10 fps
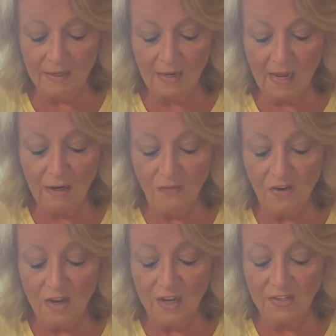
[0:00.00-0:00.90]
the layer of
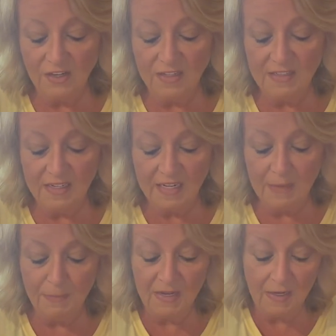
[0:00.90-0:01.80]
onions and
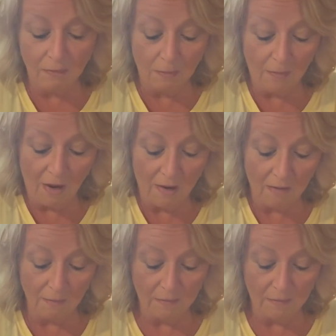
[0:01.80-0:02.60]
keep it on the bottom,